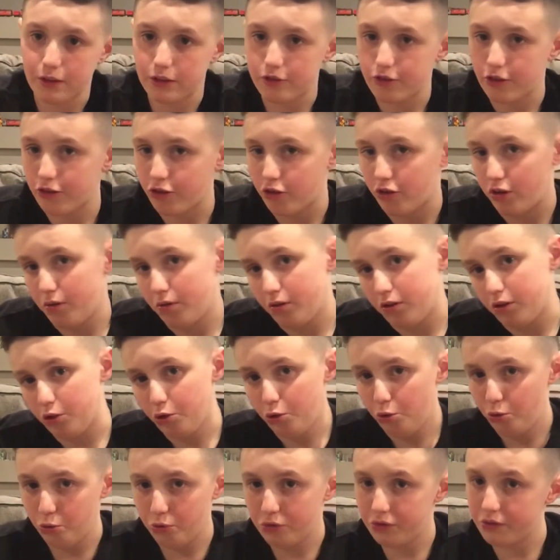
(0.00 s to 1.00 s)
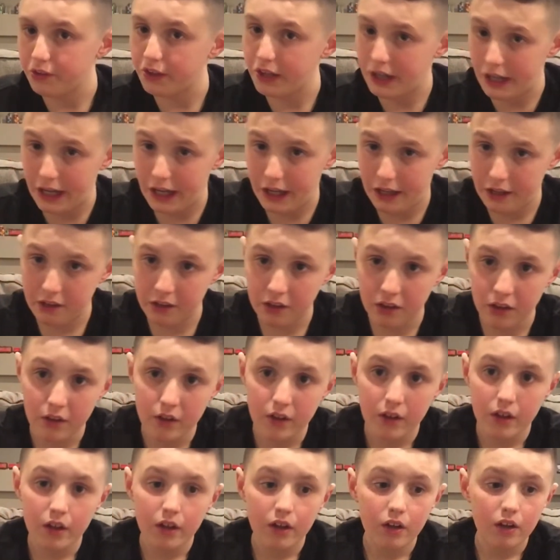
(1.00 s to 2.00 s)
The Jets are gonna lose again.
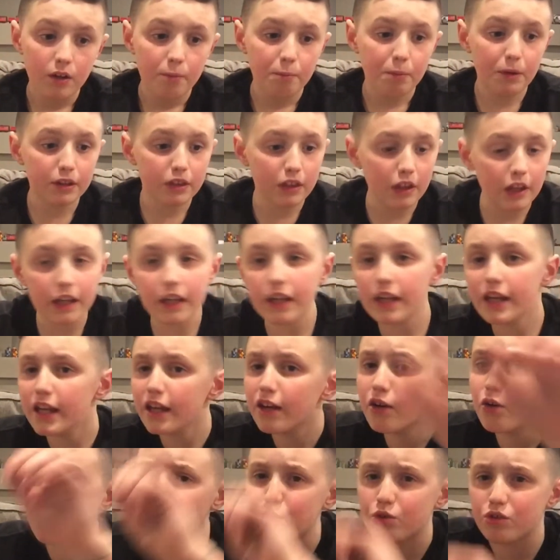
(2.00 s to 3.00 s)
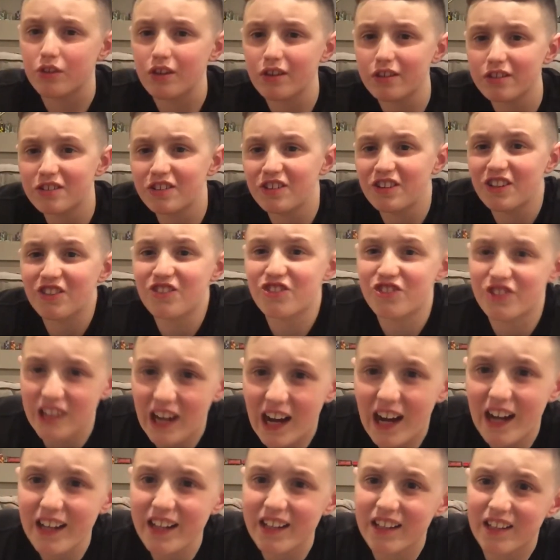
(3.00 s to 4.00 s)
But the Eagles lost to the
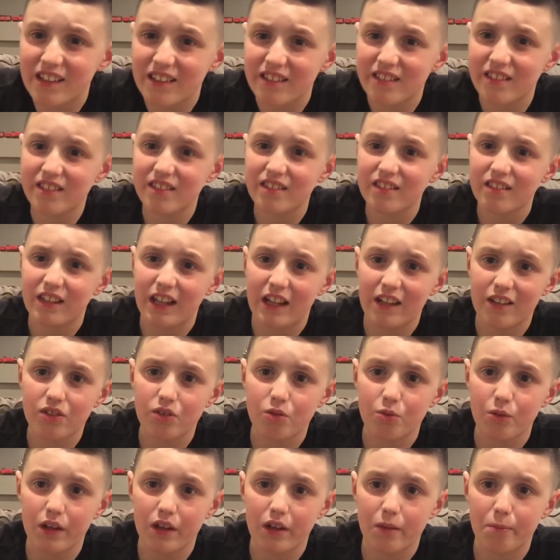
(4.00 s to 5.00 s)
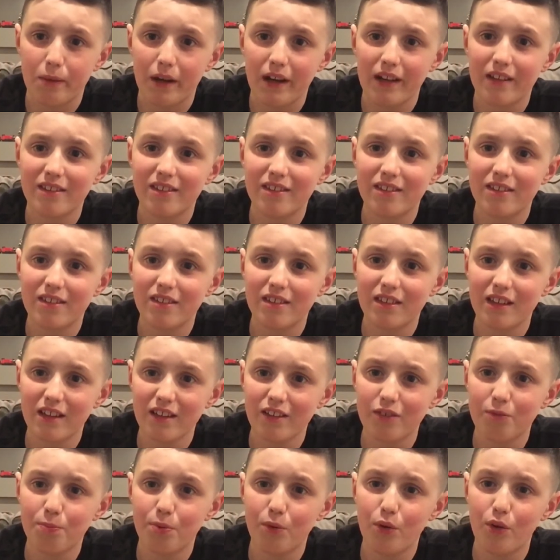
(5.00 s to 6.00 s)
Giants last week by
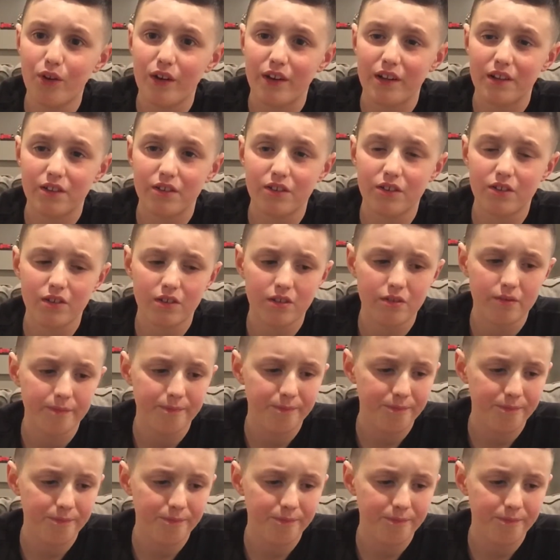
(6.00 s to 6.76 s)
six points.